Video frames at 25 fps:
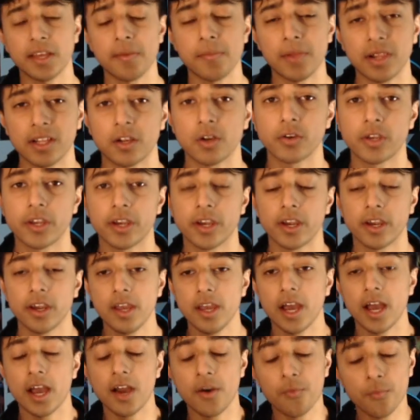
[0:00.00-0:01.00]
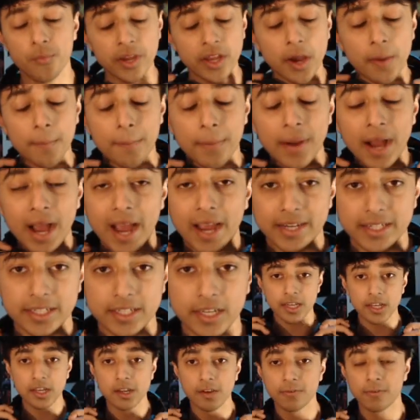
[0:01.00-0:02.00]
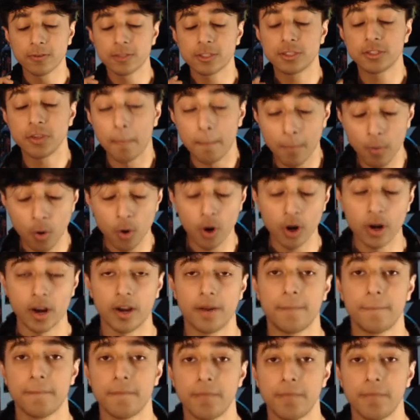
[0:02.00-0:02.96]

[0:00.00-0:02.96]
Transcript: Malikong here, and we are back for some more